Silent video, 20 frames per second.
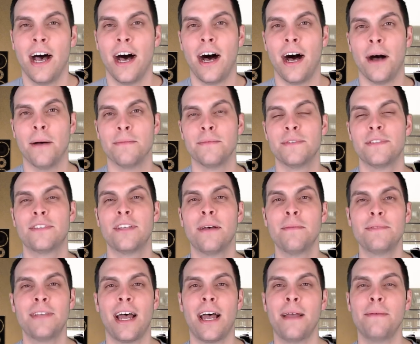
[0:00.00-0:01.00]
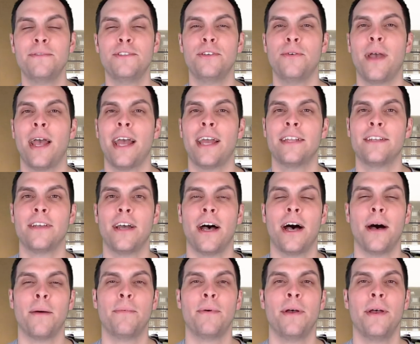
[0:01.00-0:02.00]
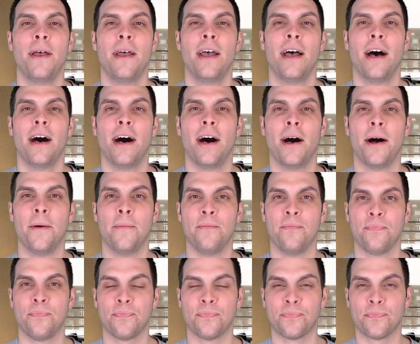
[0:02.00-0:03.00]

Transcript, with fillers: Um, sometimes you end up um,